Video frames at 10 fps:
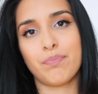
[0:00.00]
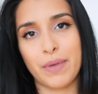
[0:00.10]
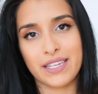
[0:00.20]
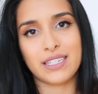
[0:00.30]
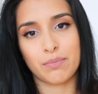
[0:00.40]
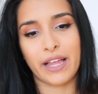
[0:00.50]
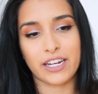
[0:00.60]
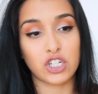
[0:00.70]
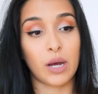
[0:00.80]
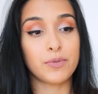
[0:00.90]
basic
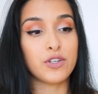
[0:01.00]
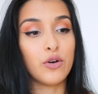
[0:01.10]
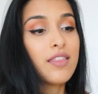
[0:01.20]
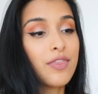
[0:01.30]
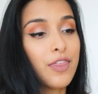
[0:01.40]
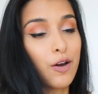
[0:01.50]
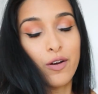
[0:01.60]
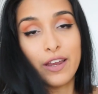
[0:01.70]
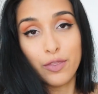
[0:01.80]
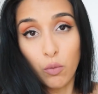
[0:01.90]
black top. So
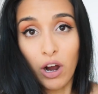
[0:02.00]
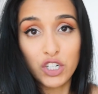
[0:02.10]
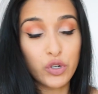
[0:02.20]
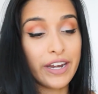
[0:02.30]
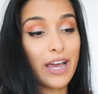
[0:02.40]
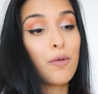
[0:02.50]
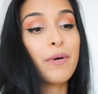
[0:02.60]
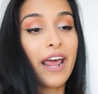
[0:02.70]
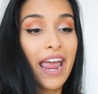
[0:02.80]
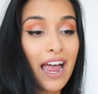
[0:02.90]
they're in the wash right now,
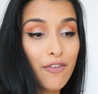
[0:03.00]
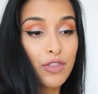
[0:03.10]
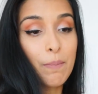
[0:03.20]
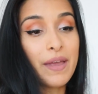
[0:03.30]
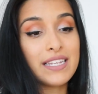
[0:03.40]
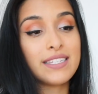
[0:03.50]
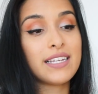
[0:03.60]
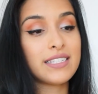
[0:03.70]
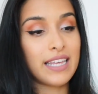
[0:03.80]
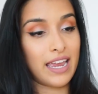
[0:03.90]
but I have the
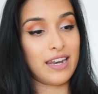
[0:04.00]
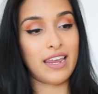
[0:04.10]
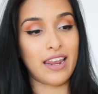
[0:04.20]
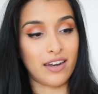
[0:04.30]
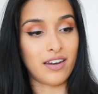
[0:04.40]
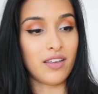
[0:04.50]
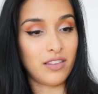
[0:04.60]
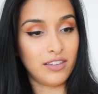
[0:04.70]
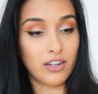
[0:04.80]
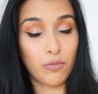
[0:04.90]
basics and
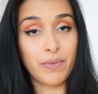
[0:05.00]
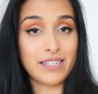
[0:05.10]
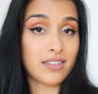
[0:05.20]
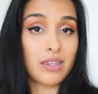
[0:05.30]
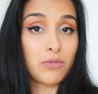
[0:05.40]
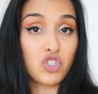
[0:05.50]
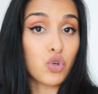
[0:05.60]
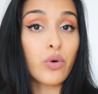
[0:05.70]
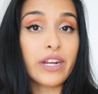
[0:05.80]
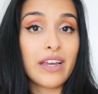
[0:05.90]
you know, basically the
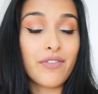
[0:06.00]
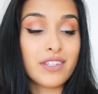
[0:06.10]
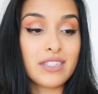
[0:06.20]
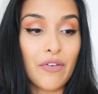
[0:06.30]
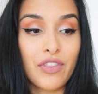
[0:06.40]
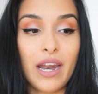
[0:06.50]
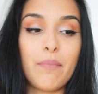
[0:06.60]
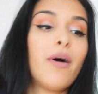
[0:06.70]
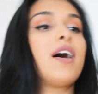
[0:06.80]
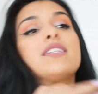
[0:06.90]
majority of the stuff that
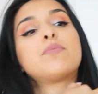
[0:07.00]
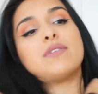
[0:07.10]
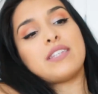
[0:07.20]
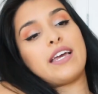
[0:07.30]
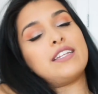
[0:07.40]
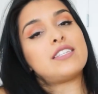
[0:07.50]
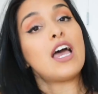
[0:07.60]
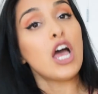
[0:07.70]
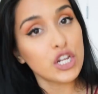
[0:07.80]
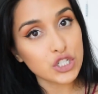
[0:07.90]
I bought besides
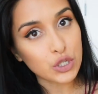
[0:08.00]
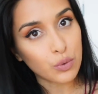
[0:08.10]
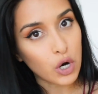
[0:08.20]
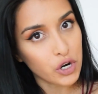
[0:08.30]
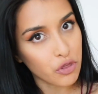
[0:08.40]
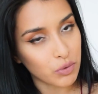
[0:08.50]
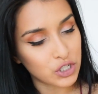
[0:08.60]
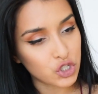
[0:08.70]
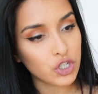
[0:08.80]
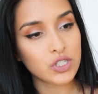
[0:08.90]
2 or 3
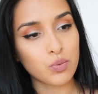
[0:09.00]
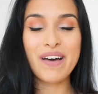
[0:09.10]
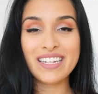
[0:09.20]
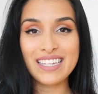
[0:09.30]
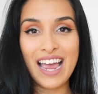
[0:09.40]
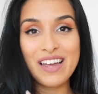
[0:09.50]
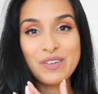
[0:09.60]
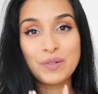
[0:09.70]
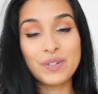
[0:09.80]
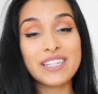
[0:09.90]
shirts. But I
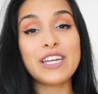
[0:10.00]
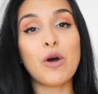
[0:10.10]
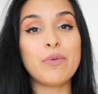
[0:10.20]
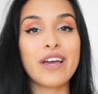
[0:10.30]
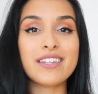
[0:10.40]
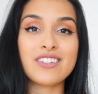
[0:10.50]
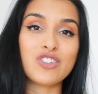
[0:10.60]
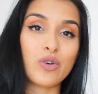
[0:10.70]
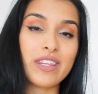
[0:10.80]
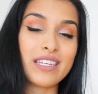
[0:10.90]
really hope you guys
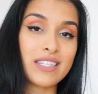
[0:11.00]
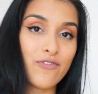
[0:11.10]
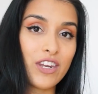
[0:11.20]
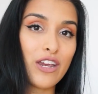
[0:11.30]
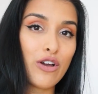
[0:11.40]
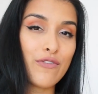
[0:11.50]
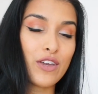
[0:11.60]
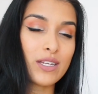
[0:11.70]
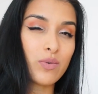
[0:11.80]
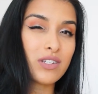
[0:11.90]
enjoyed this video. If you
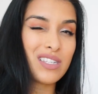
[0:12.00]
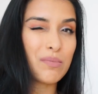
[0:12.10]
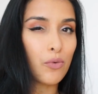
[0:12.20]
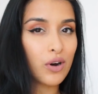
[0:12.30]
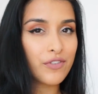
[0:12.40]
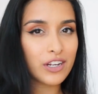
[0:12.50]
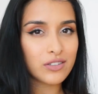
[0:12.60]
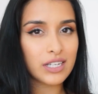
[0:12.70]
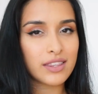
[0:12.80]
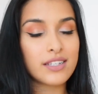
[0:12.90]
guys want to see more
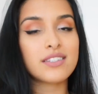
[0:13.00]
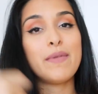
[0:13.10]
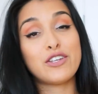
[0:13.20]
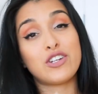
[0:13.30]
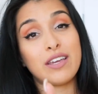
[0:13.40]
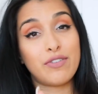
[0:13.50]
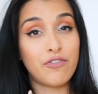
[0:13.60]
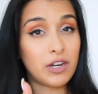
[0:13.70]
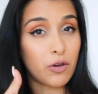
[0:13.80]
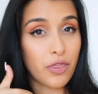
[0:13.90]
videos like this, make sure to give the
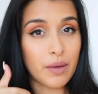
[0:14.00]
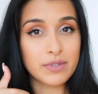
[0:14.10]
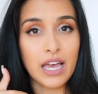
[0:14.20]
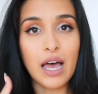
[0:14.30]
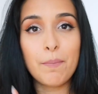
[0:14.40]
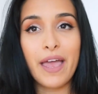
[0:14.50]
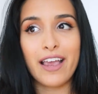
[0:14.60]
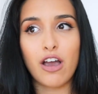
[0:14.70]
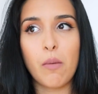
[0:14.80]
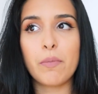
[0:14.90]
video a thumbs up
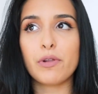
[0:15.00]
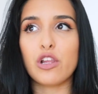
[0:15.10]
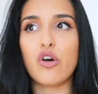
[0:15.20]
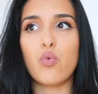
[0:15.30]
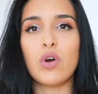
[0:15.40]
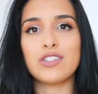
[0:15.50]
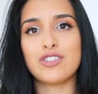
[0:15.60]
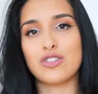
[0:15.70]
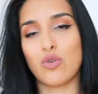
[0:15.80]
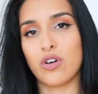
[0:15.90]
and comment below what
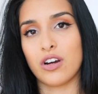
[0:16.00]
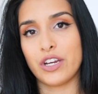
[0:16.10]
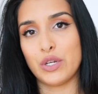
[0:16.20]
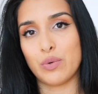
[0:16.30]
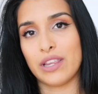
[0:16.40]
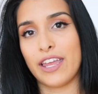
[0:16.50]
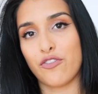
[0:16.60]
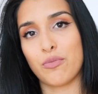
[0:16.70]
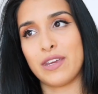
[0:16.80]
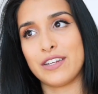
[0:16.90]
store you would like
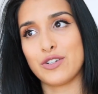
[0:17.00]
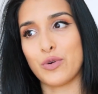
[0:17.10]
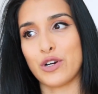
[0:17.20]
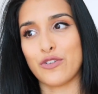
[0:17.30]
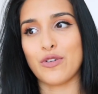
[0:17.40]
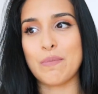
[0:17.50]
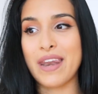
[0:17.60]
for me to order from